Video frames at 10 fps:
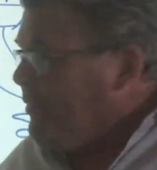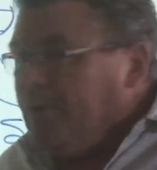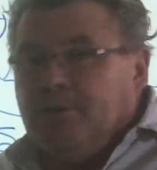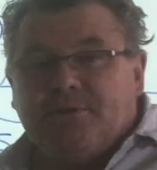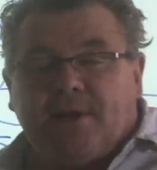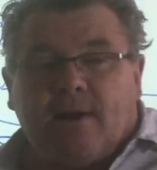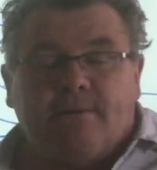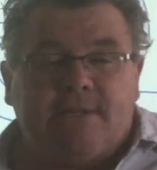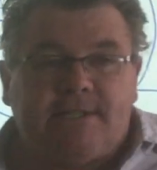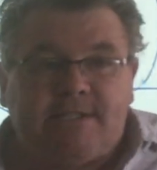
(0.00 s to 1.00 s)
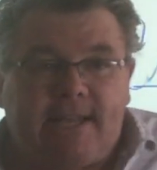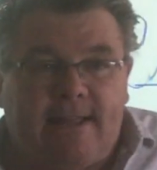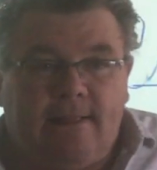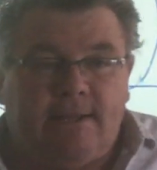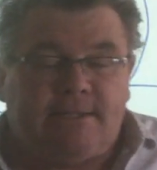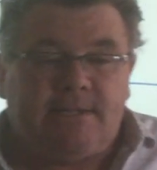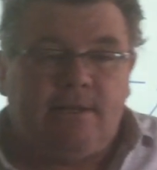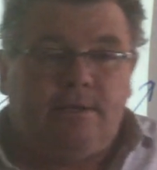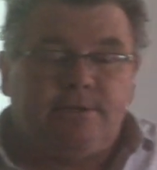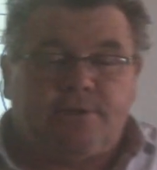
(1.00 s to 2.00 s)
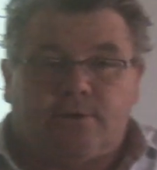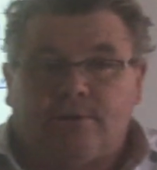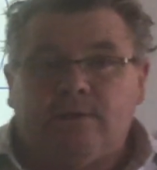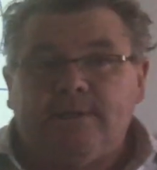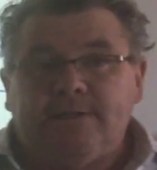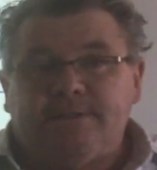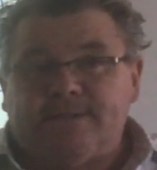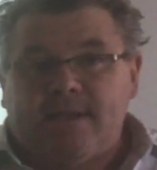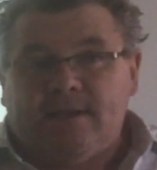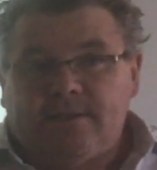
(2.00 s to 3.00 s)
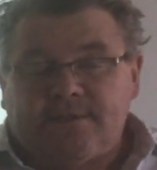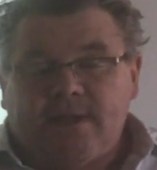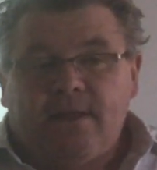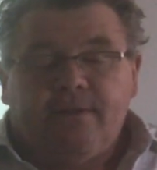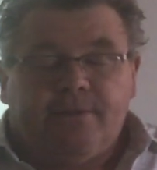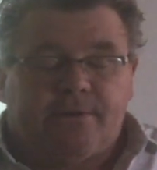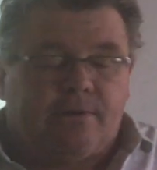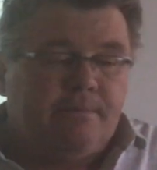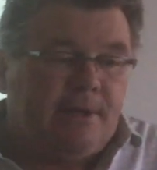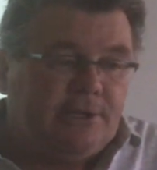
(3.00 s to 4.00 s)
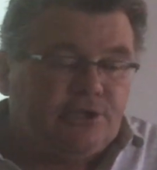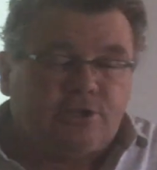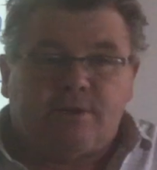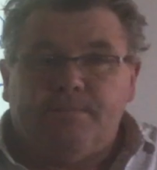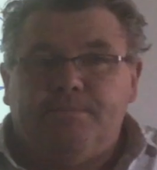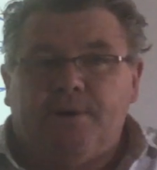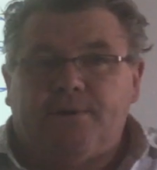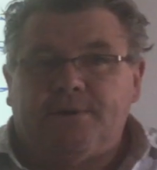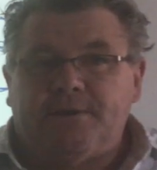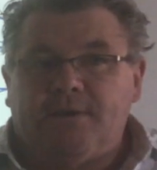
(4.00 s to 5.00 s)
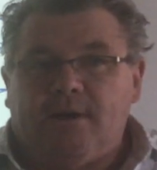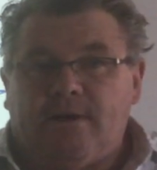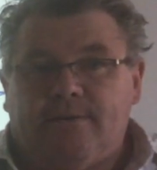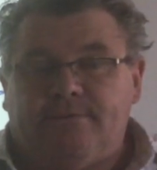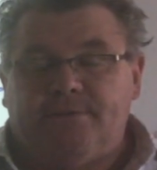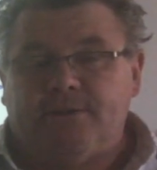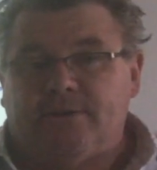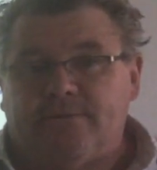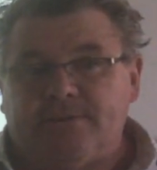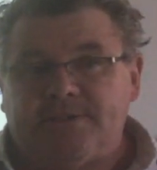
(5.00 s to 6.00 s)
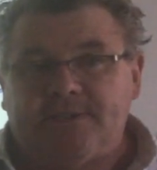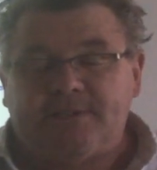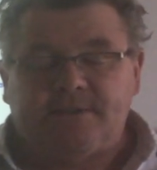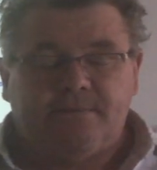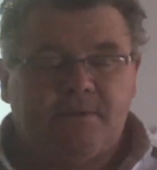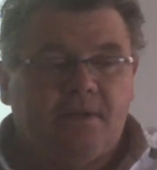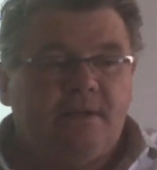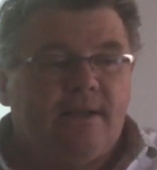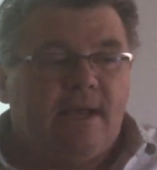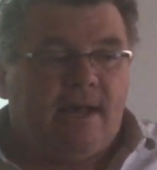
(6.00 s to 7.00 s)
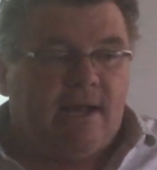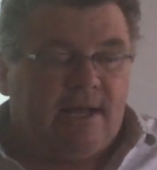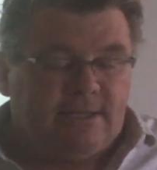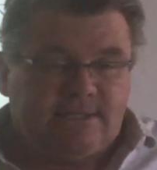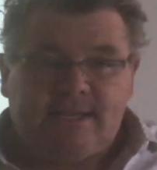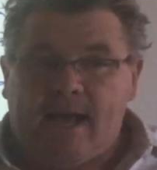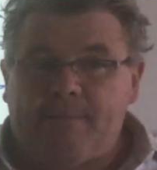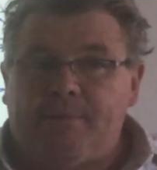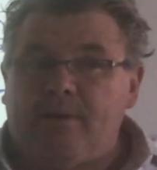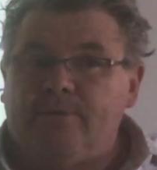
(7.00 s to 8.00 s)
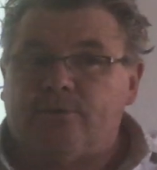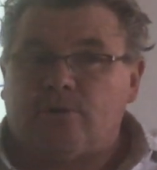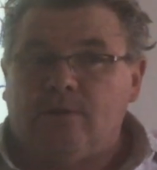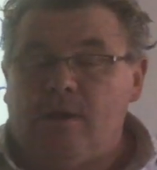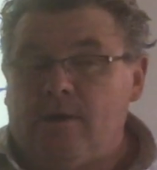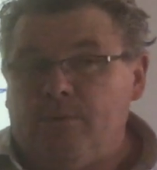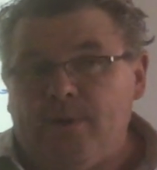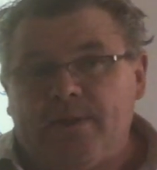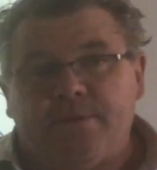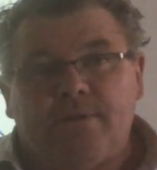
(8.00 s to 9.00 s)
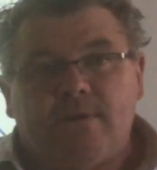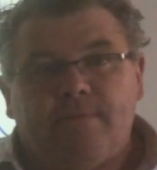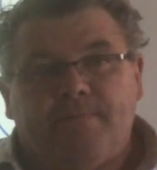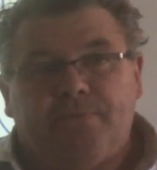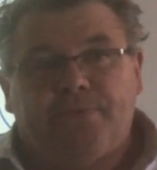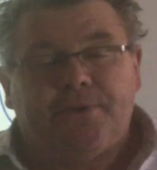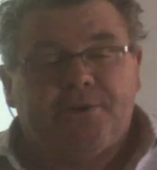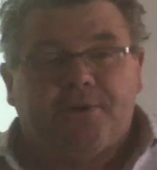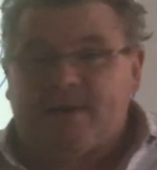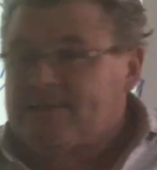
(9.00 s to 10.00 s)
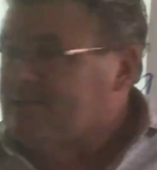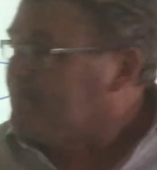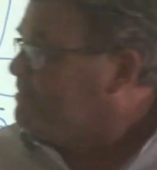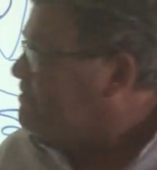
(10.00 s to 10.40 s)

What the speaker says: those are these satellite cells or glial cells that are a major component of the nervous system on top of or along with the neurons.